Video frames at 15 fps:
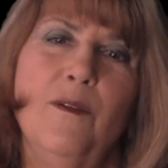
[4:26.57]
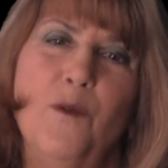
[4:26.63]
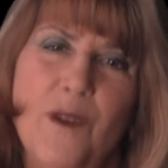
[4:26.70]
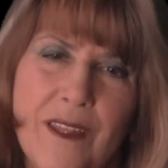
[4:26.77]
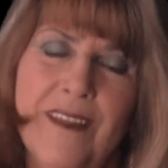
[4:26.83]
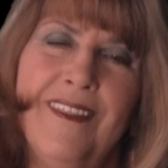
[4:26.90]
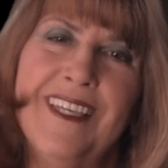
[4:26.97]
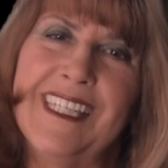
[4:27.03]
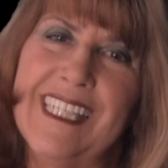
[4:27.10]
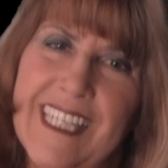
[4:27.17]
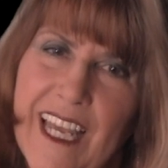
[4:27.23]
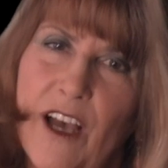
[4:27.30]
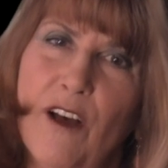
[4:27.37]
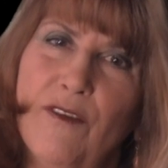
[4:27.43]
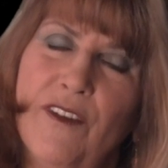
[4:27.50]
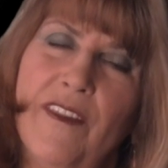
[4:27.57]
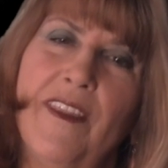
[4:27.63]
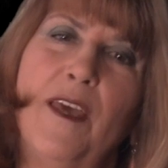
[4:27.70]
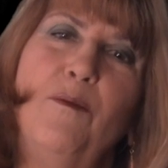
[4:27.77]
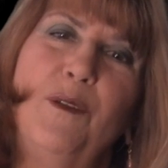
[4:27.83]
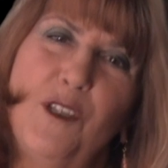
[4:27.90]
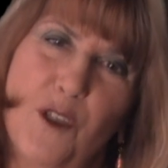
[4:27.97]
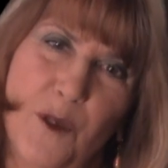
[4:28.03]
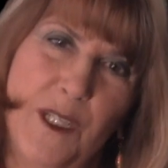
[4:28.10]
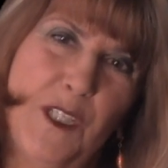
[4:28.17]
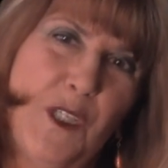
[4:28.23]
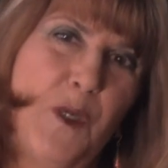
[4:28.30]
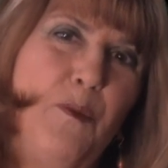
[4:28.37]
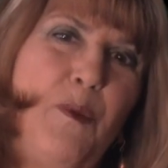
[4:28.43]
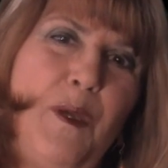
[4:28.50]
within the self and then between
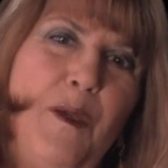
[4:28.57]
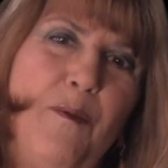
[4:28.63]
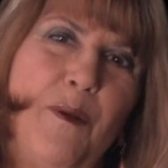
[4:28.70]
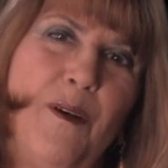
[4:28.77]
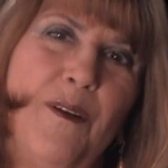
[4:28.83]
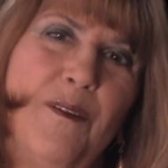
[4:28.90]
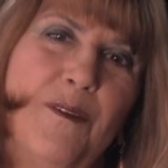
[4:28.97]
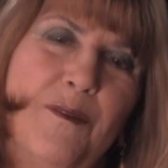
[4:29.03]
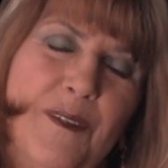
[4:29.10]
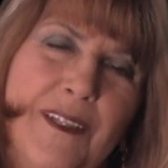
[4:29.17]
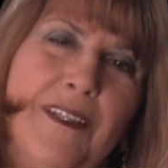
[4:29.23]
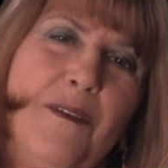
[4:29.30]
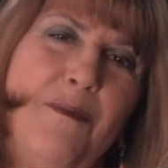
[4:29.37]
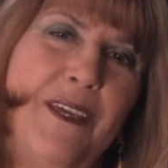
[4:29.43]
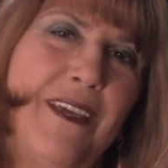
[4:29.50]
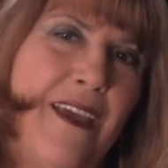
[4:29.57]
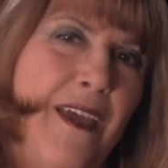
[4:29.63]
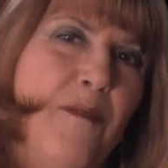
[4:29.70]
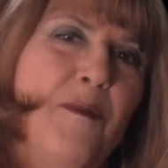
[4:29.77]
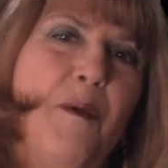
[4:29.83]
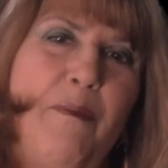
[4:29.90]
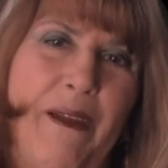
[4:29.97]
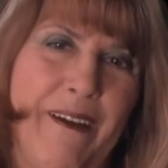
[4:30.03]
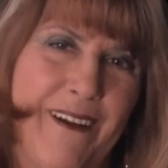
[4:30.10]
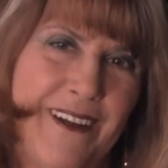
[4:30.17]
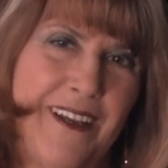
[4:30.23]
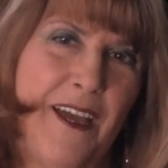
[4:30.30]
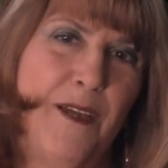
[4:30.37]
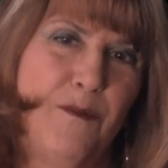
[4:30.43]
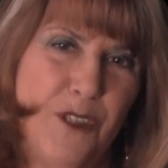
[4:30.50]
two people, really became the
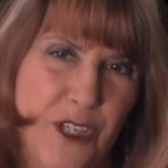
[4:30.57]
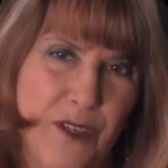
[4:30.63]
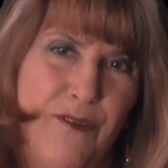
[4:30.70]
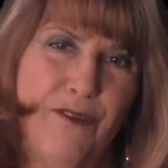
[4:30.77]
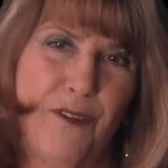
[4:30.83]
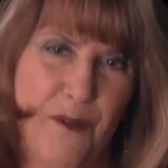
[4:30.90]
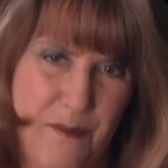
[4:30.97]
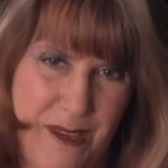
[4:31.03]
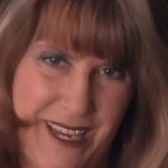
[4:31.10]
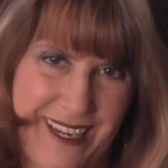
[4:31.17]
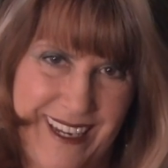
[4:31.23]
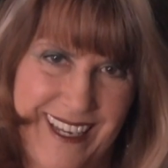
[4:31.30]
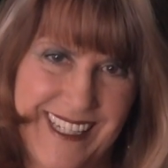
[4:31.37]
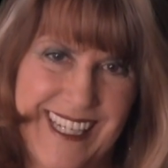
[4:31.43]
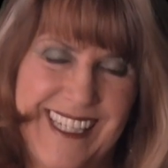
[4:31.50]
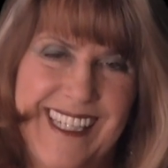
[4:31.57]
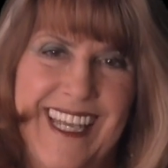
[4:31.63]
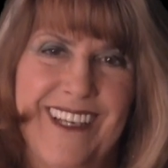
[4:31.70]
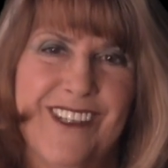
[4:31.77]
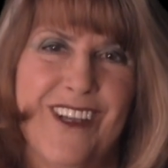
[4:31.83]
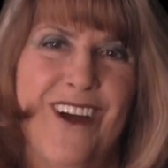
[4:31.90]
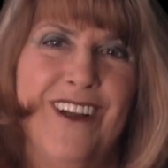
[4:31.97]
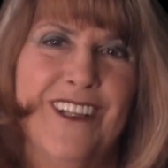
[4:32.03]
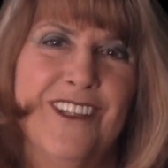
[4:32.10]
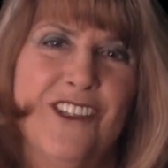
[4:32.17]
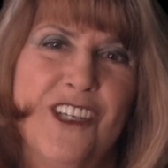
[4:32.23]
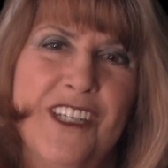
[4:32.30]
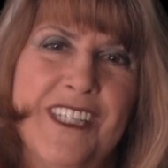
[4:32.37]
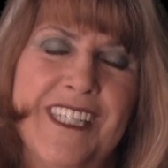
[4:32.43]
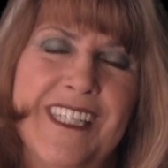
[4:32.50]
paradigm shift for me as a
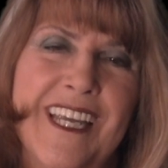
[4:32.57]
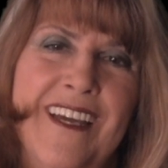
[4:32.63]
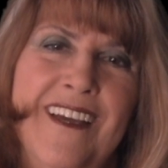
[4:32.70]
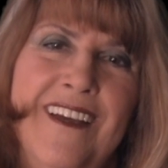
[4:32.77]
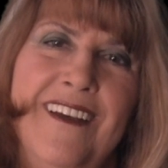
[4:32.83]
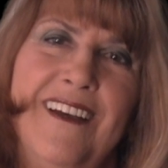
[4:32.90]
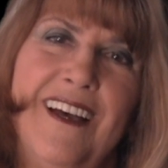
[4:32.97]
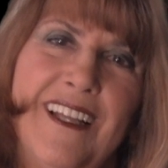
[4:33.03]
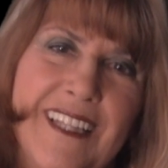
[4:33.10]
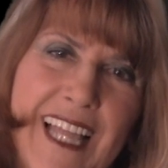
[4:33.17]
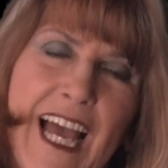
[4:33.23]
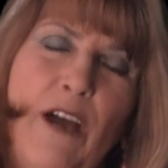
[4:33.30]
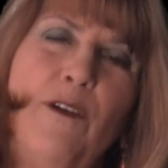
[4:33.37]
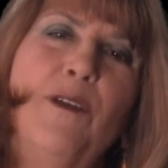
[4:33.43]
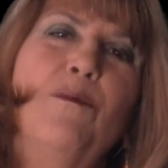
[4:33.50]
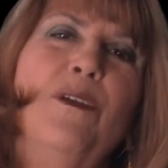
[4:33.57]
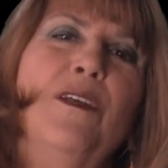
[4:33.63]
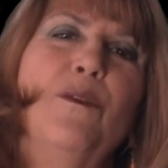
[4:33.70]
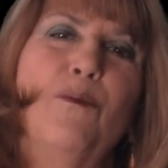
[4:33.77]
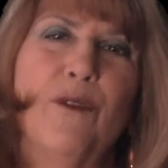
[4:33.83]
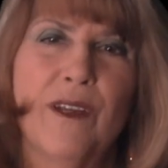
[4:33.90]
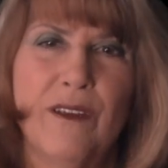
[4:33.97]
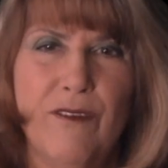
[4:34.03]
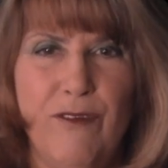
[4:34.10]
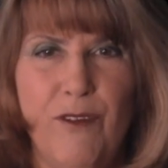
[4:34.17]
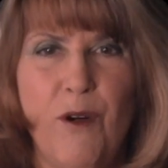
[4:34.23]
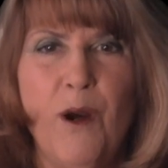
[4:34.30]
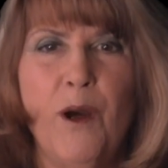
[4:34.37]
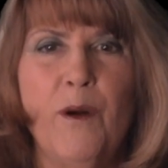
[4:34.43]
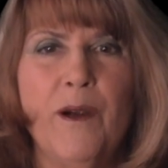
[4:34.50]
sexologist, allowing me to bring
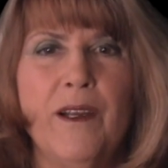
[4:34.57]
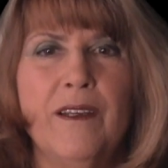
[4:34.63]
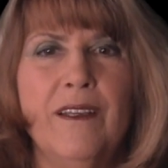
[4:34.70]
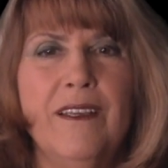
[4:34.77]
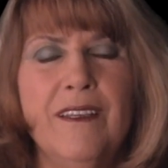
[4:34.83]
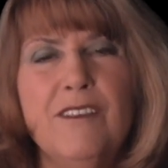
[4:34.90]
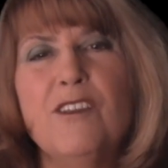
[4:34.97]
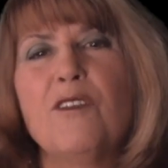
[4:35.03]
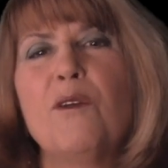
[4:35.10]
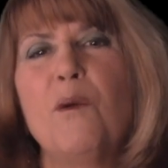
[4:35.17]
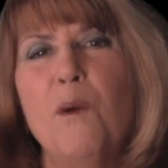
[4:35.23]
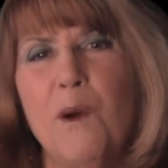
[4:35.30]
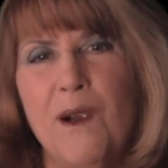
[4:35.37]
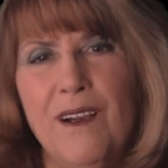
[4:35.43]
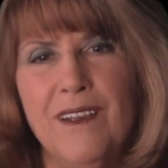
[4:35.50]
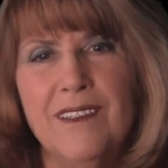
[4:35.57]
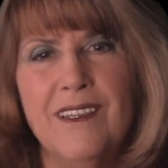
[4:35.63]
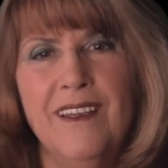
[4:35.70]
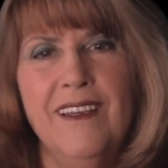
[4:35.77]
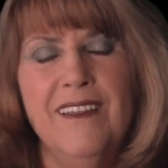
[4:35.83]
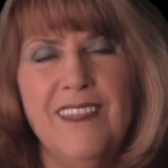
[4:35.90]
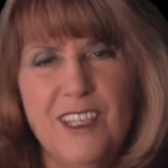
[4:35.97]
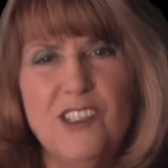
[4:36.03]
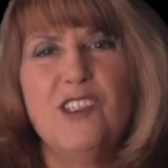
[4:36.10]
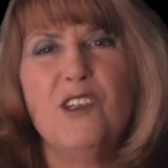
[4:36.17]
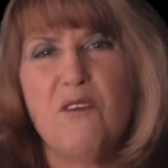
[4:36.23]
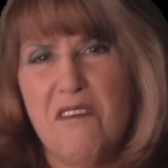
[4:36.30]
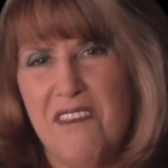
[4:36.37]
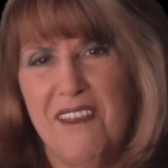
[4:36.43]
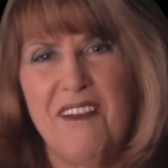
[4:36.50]
forward into the world this
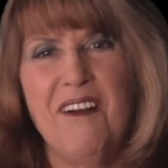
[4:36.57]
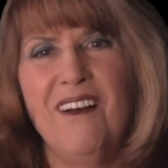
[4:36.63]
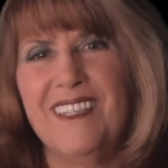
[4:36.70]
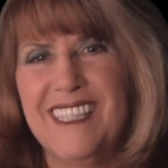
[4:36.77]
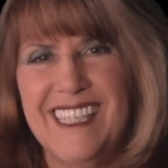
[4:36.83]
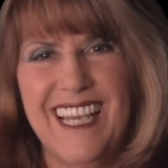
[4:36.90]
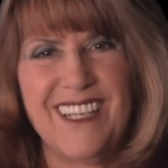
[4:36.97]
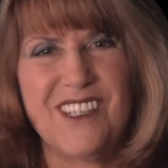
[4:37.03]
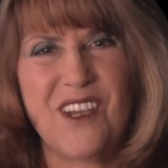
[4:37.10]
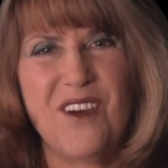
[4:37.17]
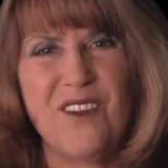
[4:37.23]
new thing called sex